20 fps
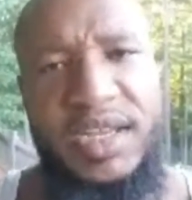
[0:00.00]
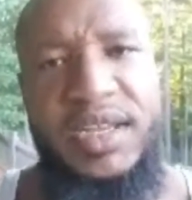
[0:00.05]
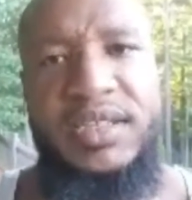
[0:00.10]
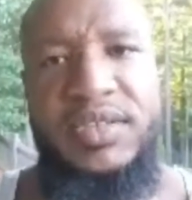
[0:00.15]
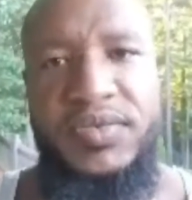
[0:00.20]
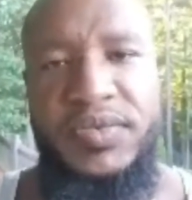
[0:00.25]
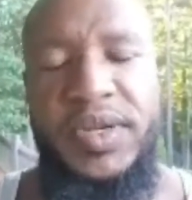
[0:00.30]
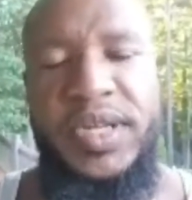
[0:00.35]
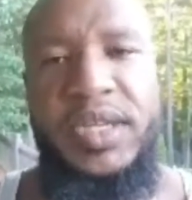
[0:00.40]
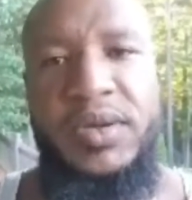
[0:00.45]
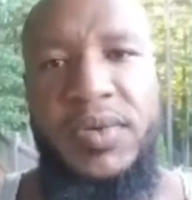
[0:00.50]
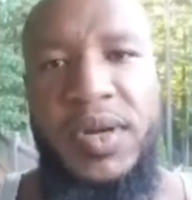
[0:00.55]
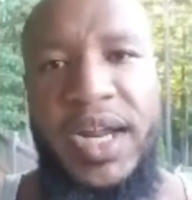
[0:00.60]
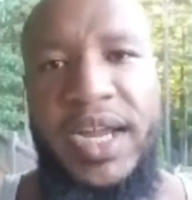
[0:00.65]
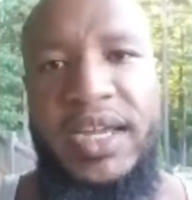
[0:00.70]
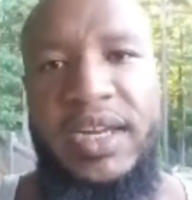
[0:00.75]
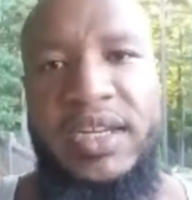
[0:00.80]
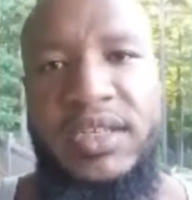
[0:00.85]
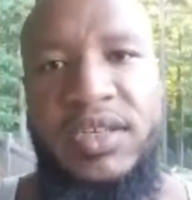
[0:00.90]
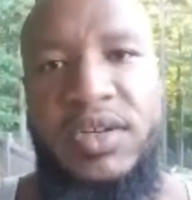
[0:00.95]
It's really what
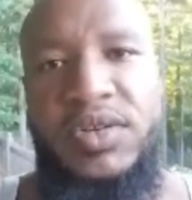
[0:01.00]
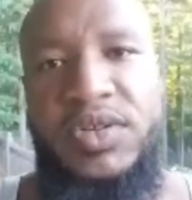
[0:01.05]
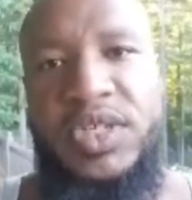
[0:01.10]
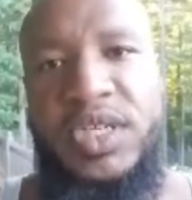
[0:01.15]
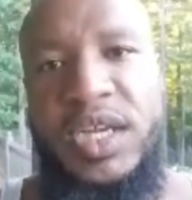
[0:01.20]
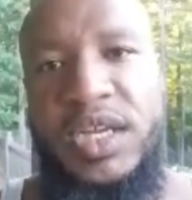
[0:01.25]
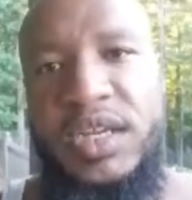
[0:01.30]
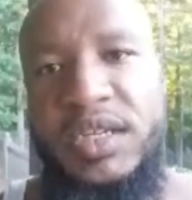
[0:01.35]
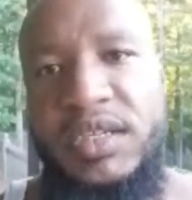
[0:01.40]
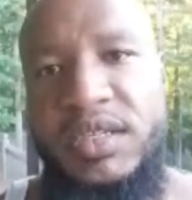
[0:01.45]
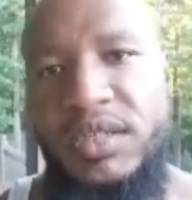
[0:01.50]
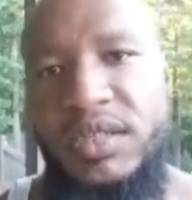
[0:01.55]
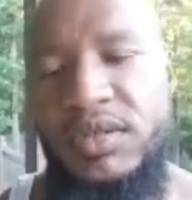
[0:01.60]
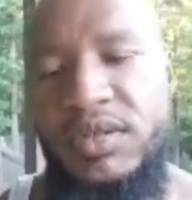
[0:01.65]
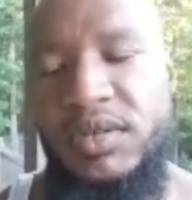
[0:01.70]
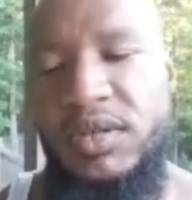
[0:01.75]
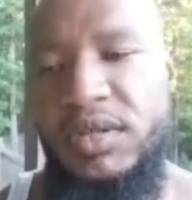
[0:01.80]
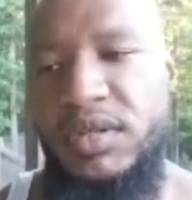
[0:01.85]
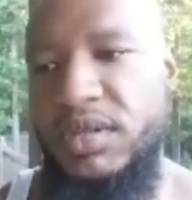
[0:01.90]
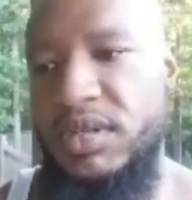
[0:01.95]
I could associate it to.
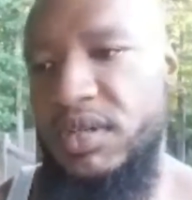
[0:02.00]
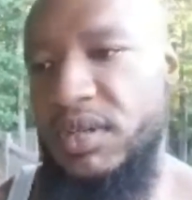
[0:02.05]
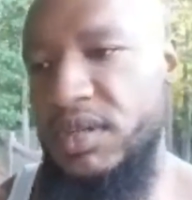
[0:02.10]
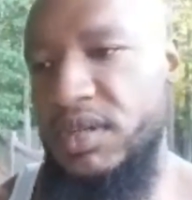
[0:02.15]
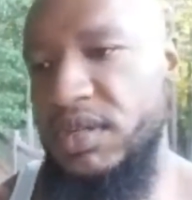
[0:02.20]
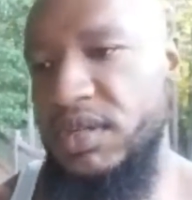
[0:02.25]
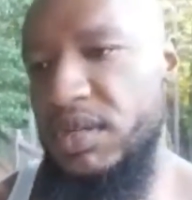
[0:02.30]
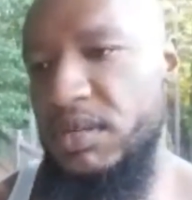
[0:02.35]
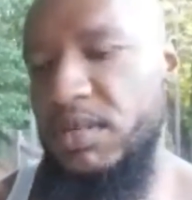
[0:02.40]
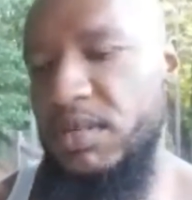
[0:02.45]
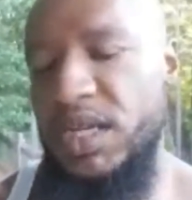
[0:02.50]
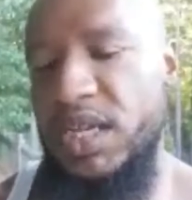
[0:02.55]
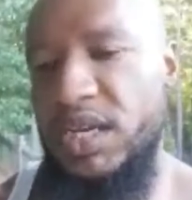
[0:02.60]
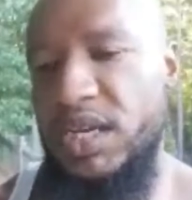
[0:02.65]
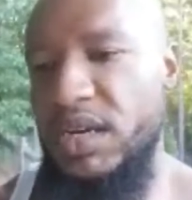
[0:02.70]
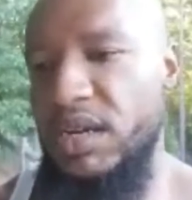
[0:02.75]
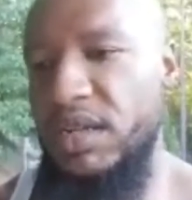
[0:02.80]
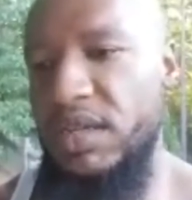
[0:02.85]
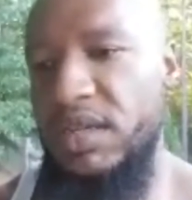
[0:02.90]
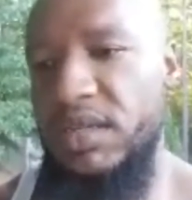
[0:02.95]
I'm looking
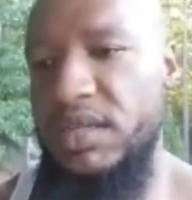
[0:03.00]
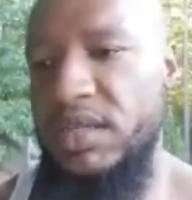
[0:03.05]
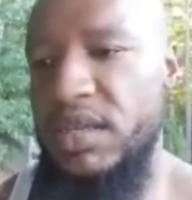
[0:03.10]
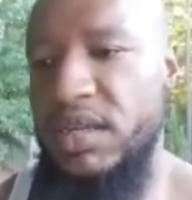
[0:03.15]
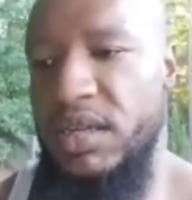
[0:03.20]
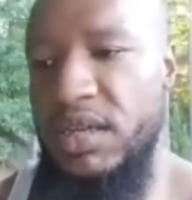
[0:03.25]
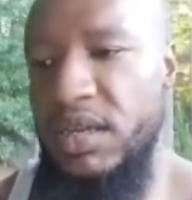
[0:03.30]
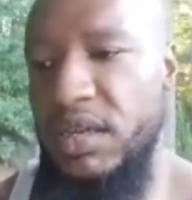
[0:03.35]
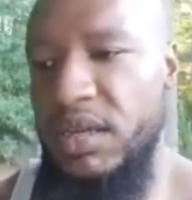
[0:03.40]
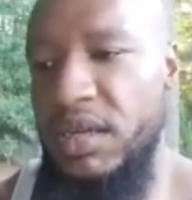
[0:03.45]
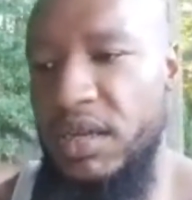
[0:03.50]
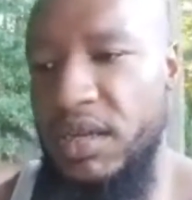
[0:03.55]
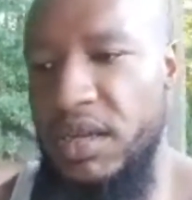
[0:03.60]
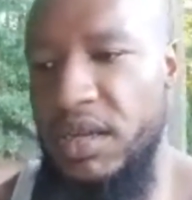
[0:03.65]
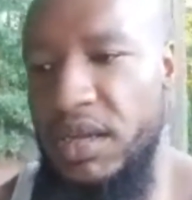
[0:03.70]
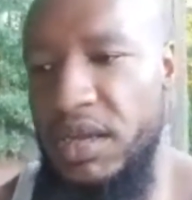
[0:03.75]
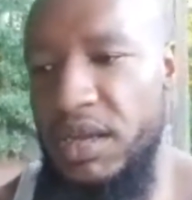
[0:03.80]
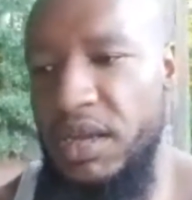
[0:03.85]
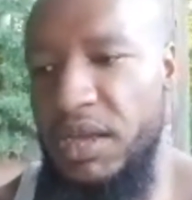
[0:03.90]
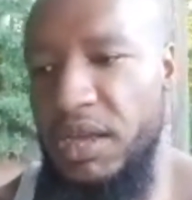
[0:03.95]
at all these
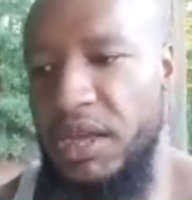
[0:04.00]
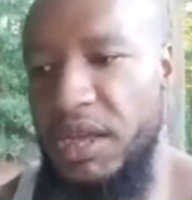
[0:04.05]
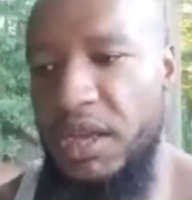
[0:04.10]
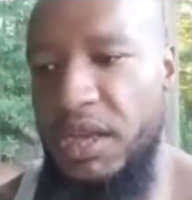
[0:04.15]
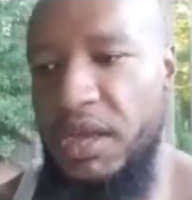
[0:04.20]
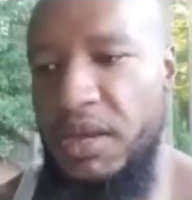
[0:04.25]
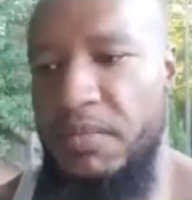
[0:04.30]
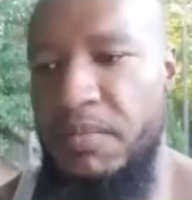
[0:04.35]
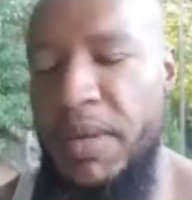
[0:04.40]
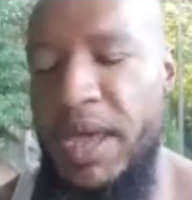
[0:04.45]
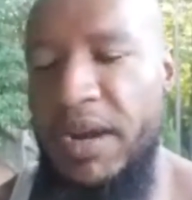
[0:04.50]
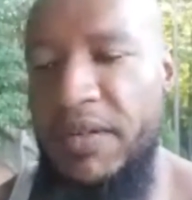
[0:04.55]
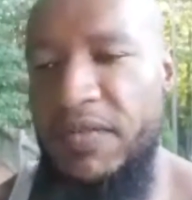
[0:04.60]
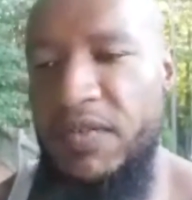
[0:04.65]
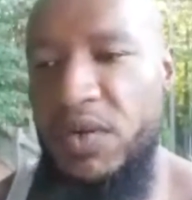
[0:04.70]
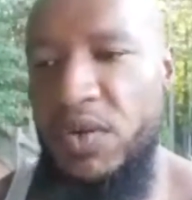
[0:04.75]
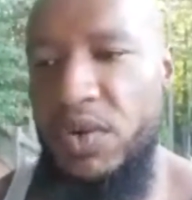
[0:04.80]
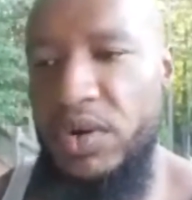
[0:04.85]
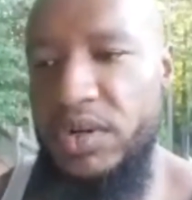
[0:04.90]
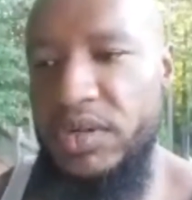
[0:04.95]

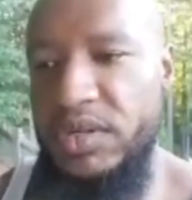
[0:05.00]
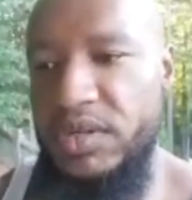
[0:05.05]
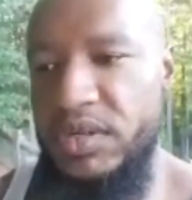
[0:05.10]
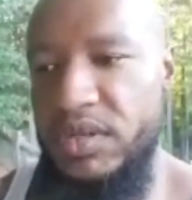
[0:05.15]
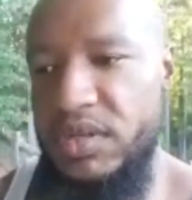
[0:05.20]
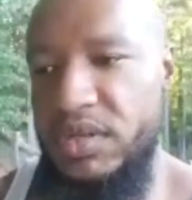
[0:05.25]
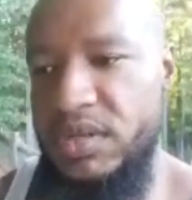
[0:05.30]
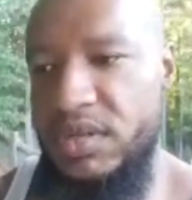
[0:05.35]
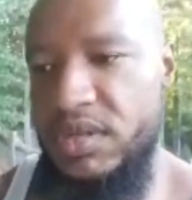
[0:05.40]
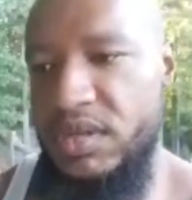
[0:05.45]
metaphors,